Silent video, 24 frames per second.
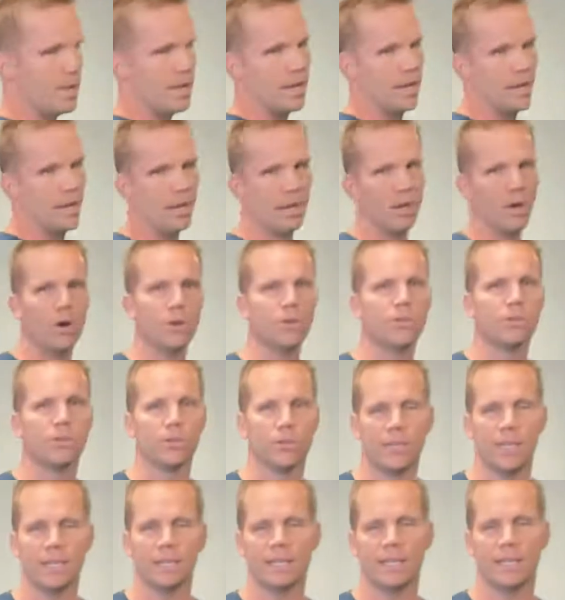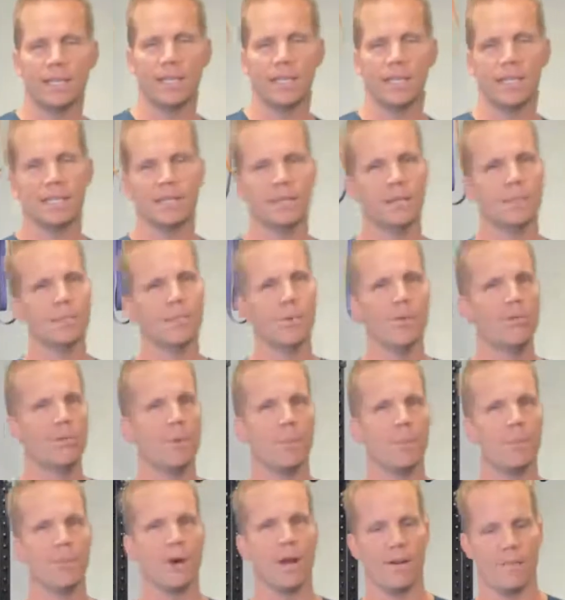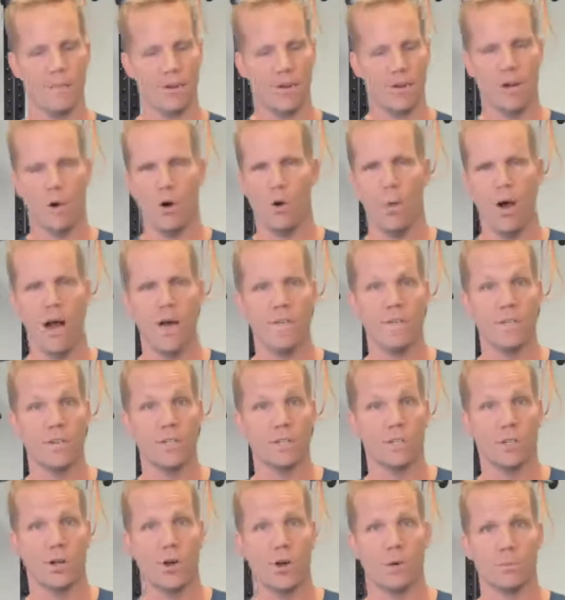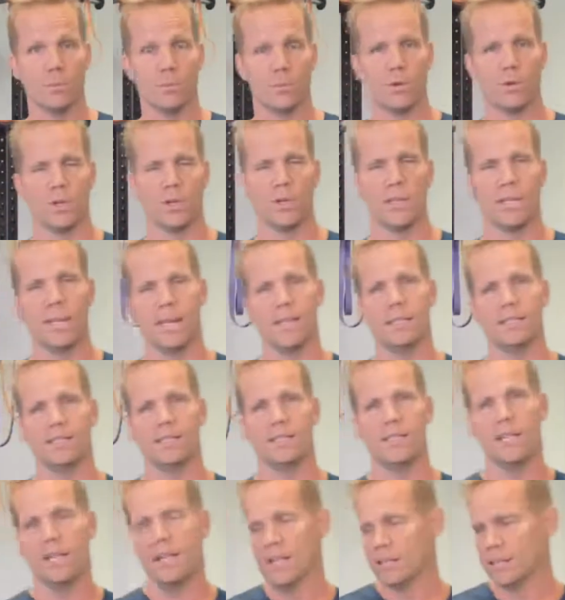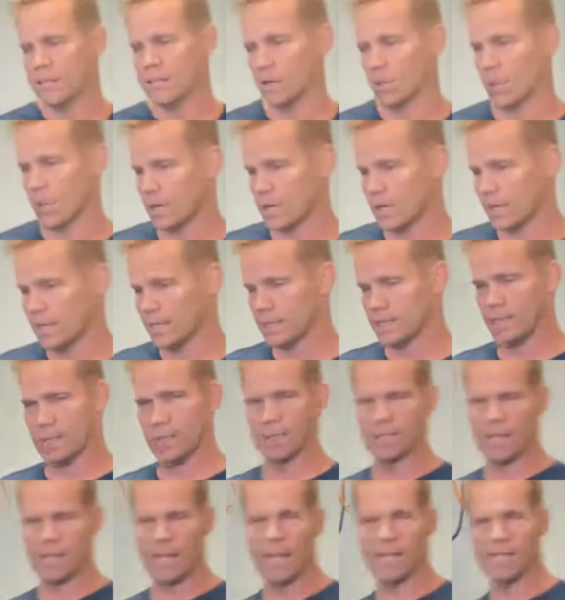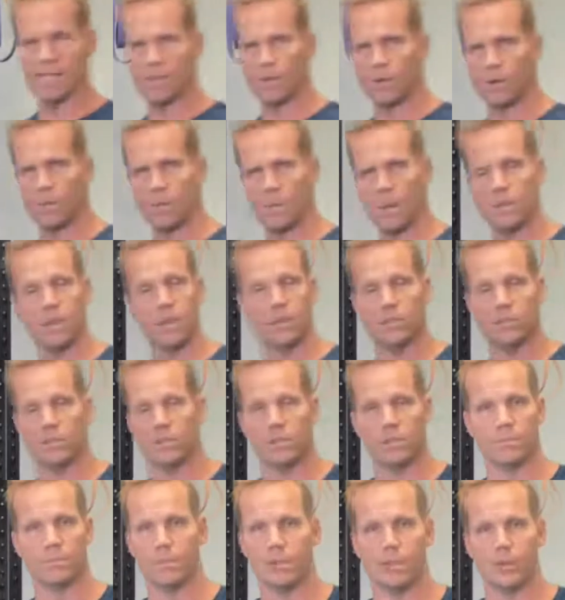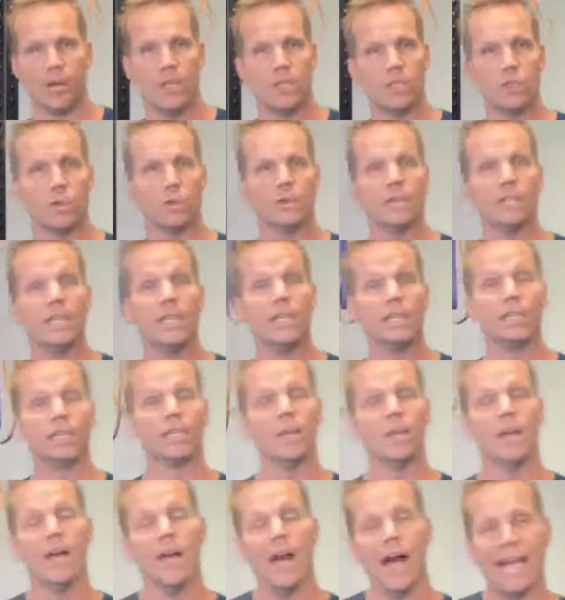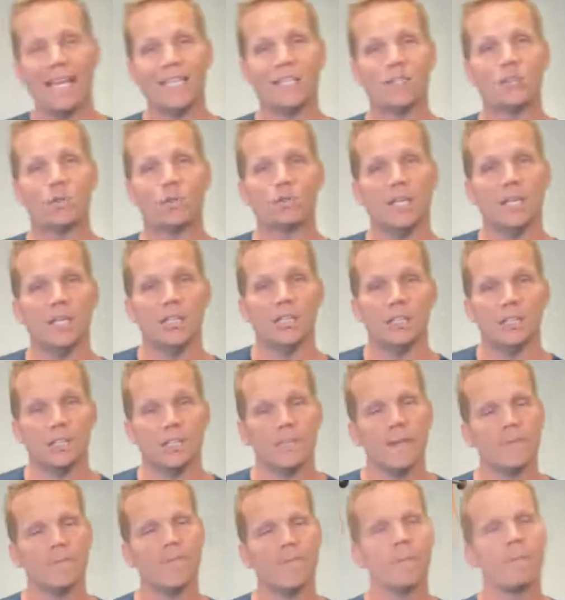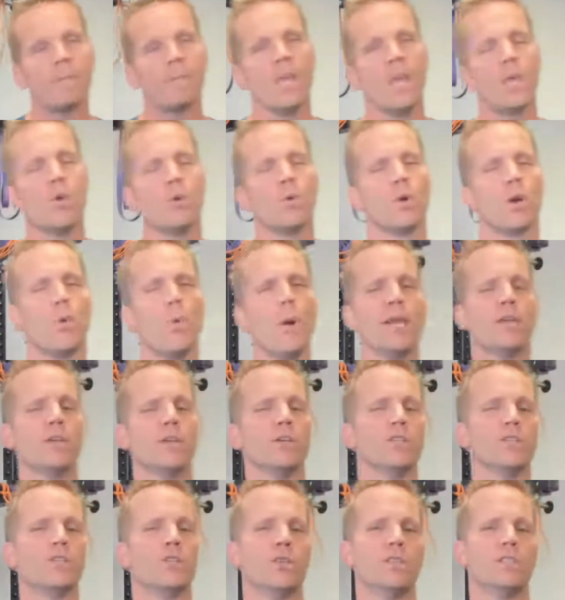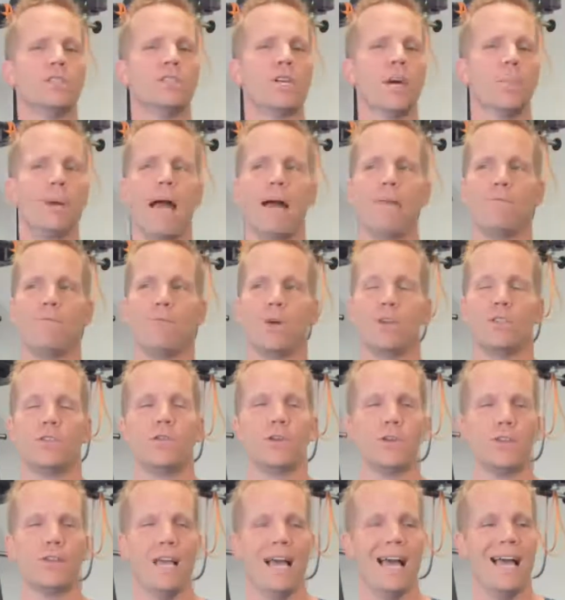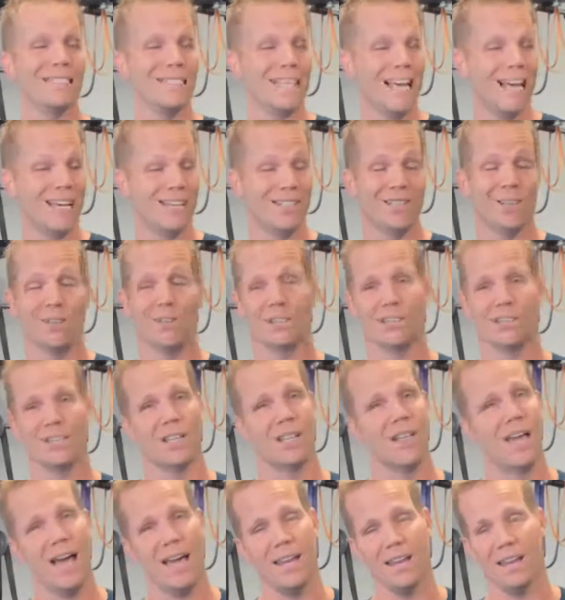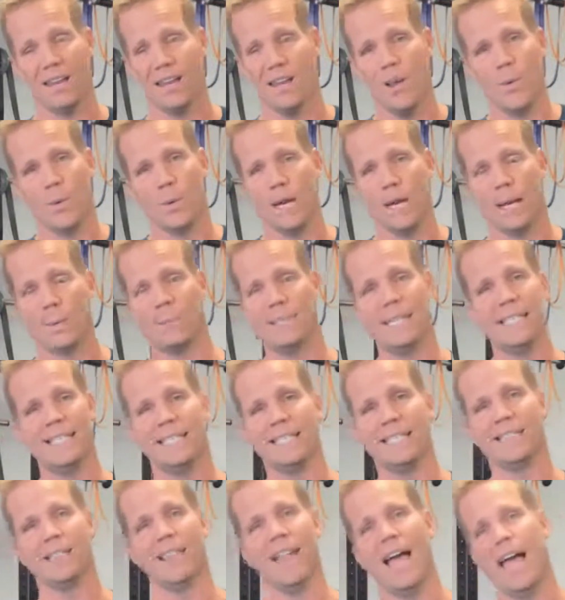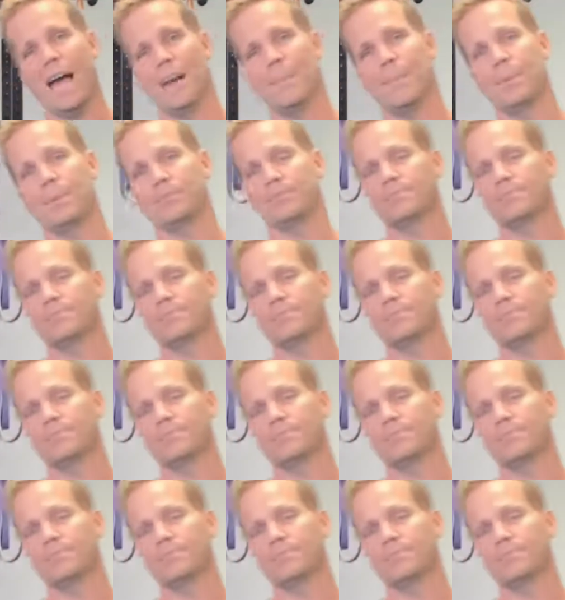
we can go through this. Again, this is a movement break for your home office or your homeschooling kids that are working at their desk, or maybe you're just a grade school teacher, high school teacher. You want to wake your students up halfway through class. I'll do this a lot when I'm teaching lab